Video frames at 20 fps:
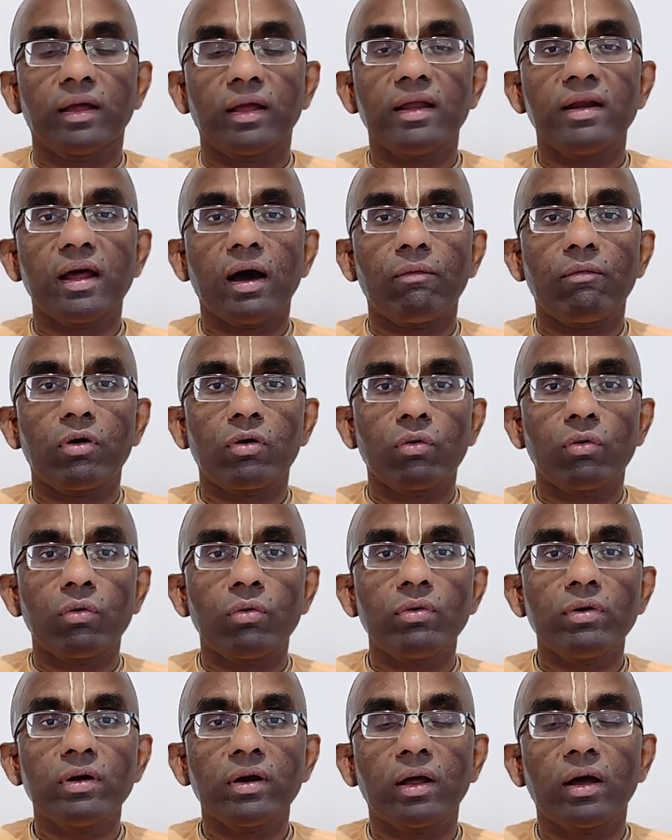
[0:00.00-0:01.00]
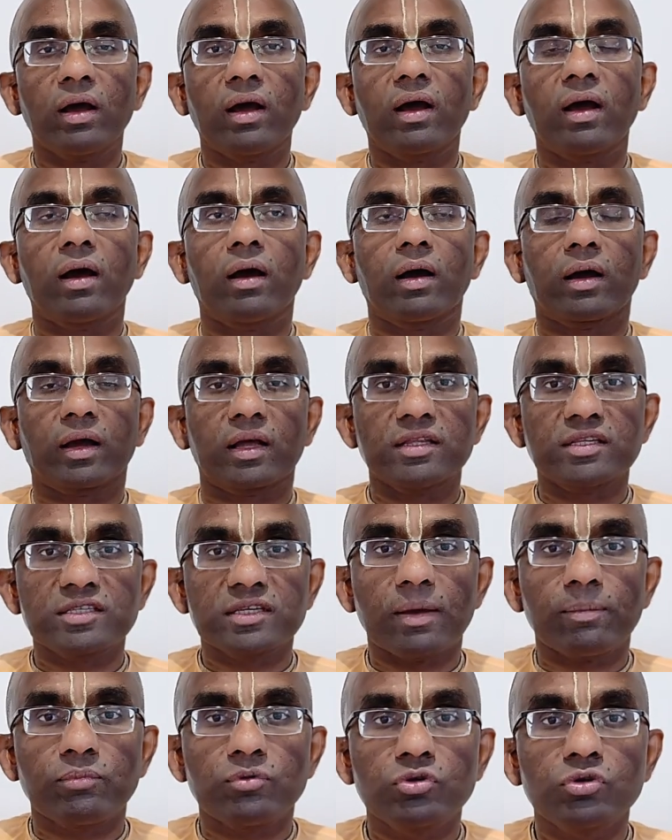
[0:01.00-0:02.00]
in our own
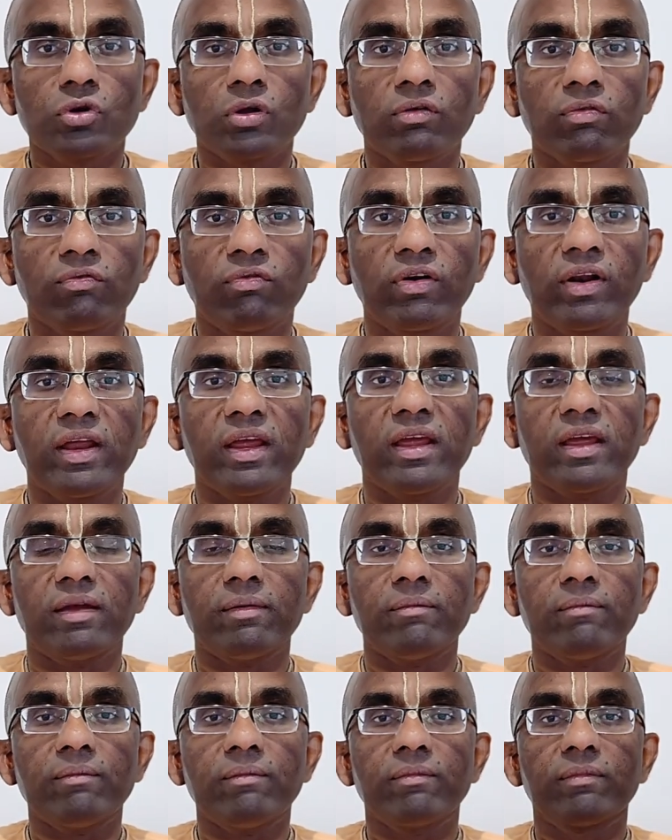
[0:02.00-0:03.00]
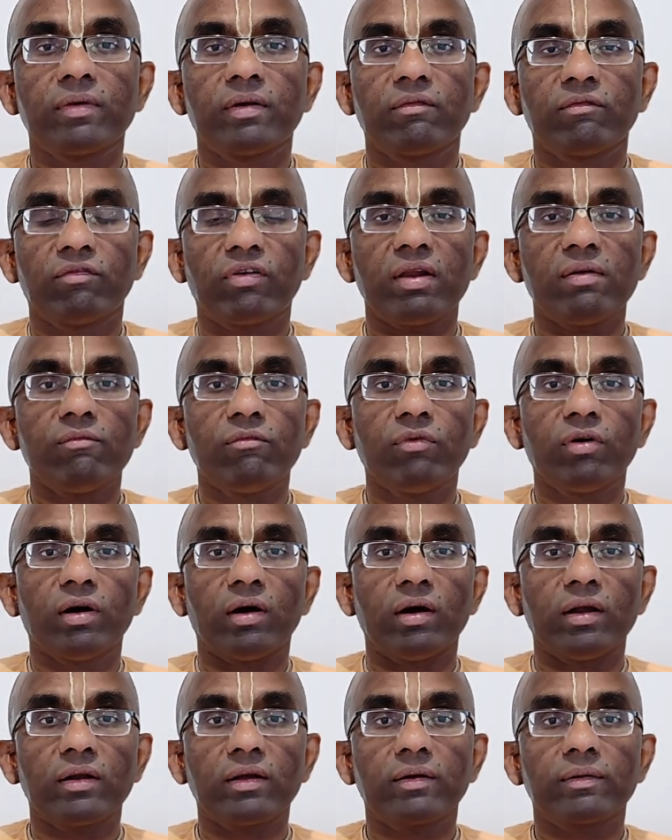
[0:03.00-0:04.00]
conceptual
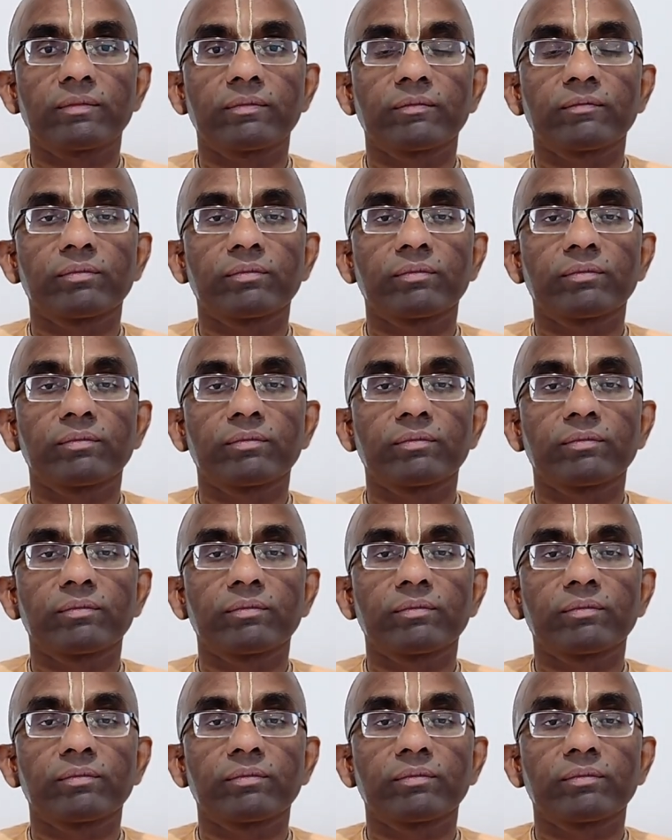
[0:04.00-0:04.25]
framework